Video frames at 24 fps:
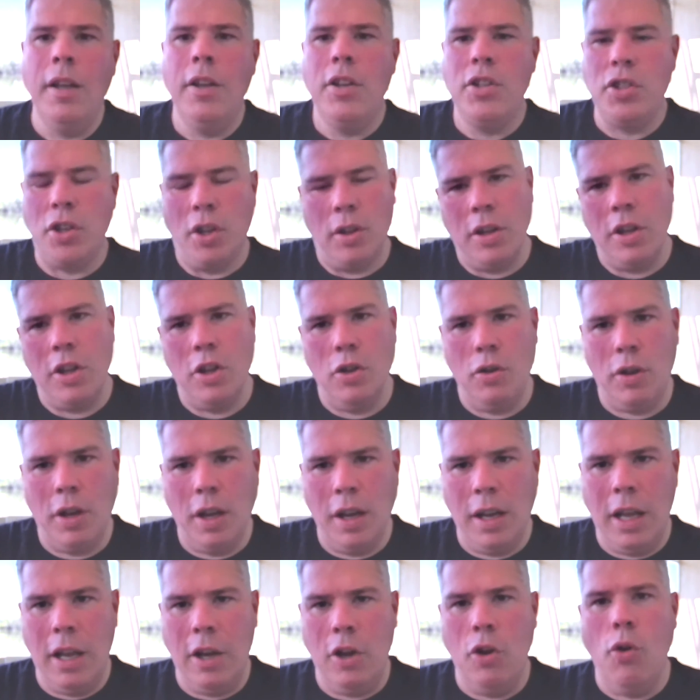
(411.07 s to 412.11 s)
so that you
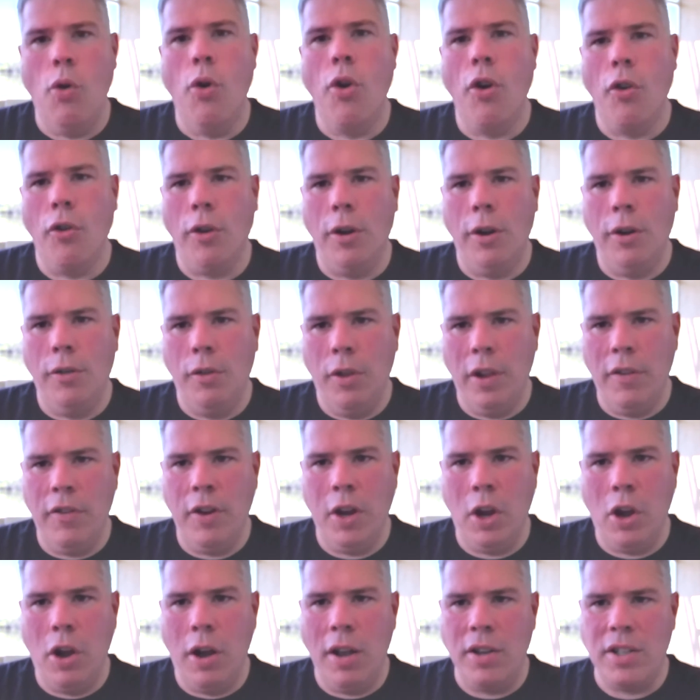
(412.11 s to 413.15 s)
can get your
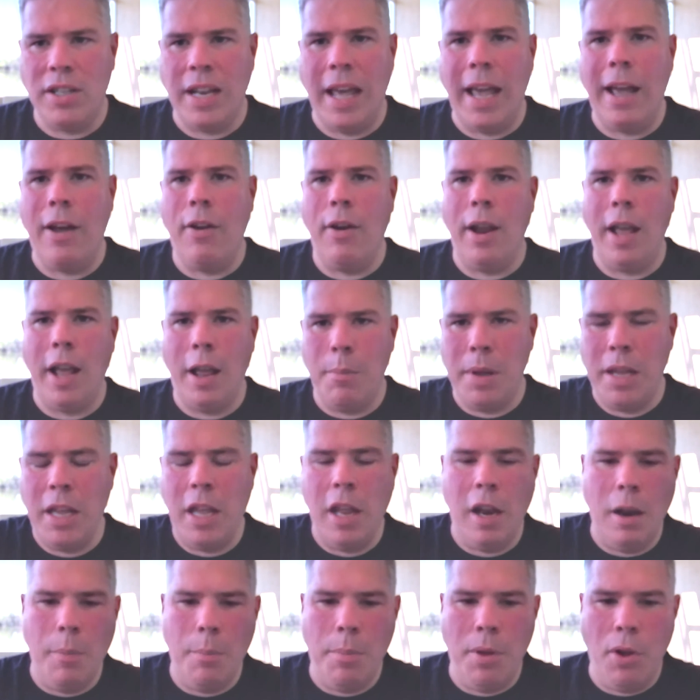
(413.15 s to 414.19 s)
living costs down and
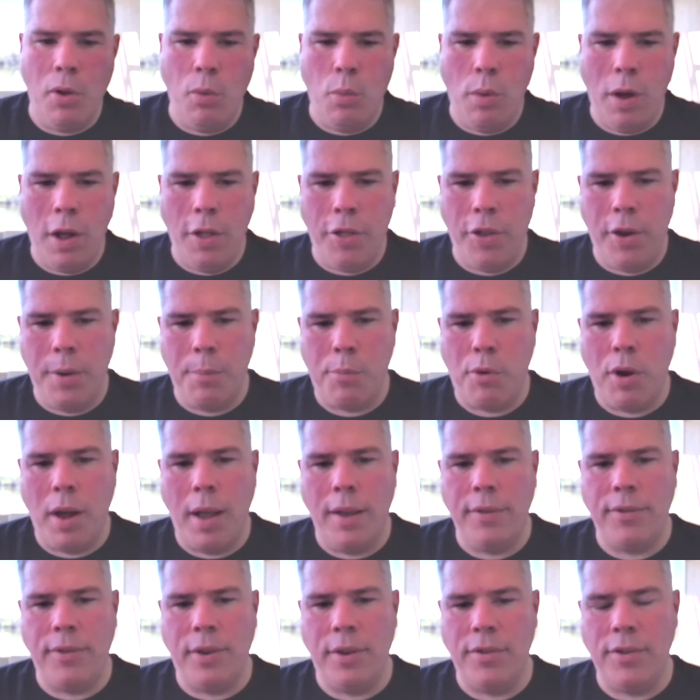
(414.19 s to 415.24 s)
begin to build wealth in the
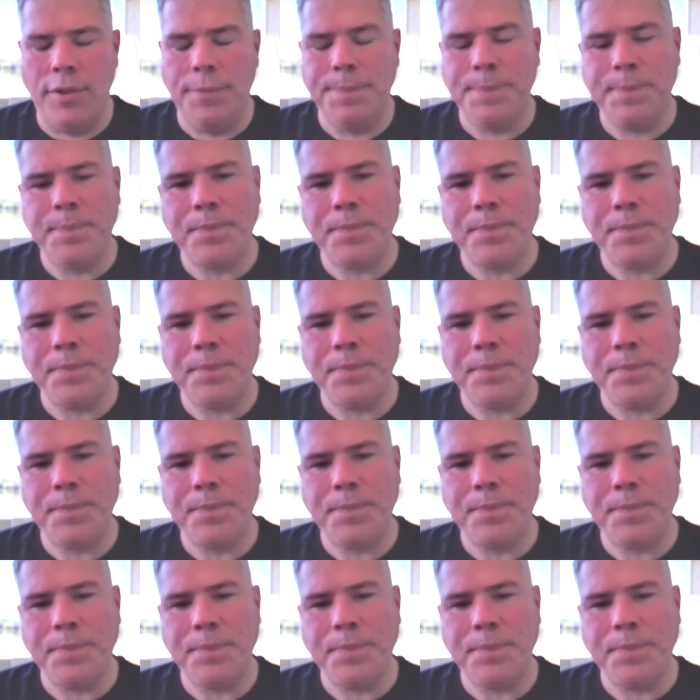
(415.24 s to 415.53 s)
process.